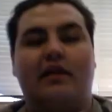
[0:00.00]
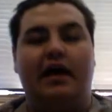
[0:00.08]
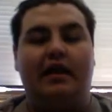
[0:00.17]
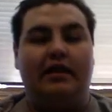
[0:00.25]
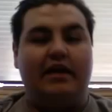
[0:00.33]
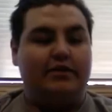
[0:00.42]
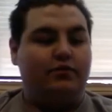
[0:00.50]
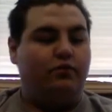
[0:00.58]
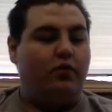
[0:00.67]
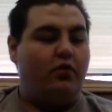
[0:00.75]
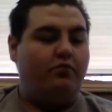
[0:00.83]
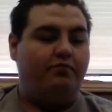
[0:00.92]
that this
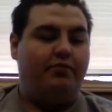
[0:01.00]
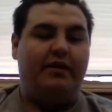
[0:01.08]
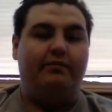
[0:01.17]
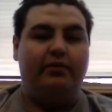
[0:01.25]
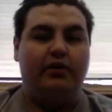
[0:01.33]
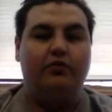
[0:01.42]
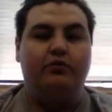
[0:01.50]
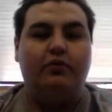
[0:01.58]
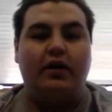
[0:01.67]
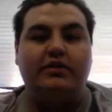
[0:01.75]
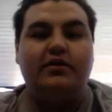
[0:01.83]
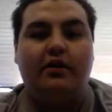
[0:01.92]
won't be blue
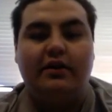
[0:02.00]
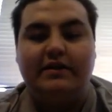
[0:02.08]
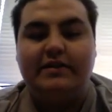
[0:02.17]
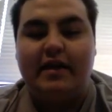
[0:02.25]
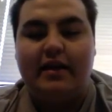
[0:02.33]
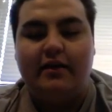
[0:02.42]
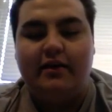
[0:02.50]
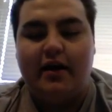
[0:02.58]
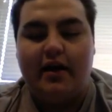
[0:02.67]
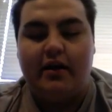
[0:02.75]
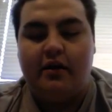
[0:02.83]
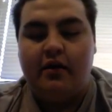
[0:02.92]
once all is said and
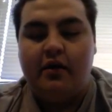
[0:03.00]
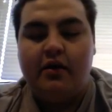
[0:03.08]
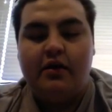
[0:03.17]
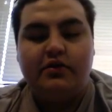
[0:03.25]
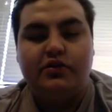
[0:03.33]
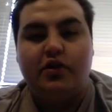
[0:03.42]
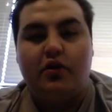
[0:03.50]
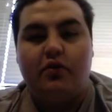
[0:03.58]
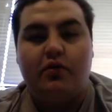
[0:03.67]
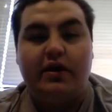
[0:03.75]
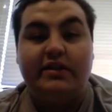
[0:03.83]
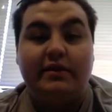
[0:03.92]
done.
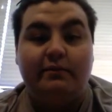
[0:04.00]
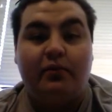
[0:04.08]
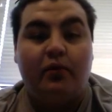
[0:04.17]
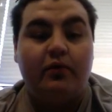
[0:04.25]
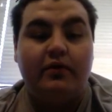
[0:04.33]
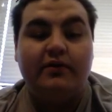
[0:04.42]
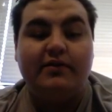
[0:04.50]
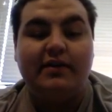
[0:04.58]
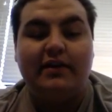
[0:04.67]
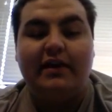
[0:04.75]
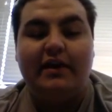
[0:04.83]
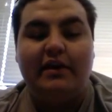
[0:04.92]
So it's important
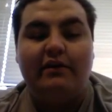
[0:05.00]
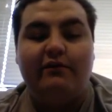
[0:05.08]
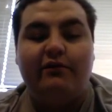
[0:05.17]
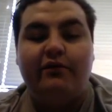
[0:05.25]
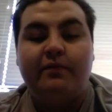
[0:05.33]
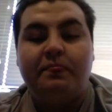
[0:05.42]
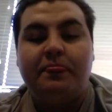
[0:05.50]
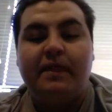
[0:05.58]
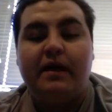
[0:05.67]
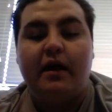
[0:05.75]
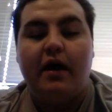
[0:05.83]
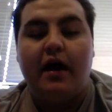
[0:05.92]
to leave
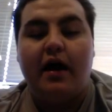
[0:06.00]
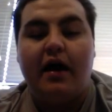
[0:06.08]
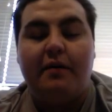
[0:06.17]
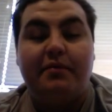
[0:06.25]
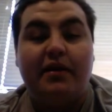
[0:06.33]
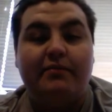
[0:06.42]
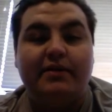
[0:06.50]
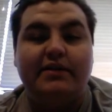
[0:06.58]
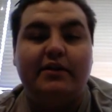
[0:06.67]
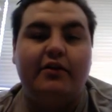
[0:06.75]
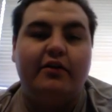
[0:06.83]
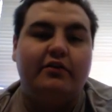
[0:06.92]
a bit of
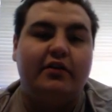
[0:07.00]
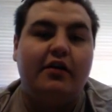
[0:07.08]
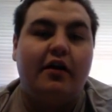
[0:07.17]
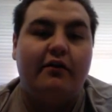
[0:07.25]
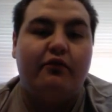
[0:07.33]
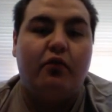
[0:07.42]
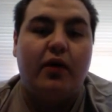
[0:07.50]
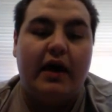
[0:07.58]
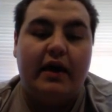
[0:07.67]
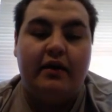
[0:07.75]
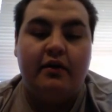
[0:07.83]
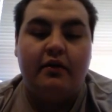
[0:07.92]
material to carve
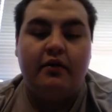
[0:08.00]
away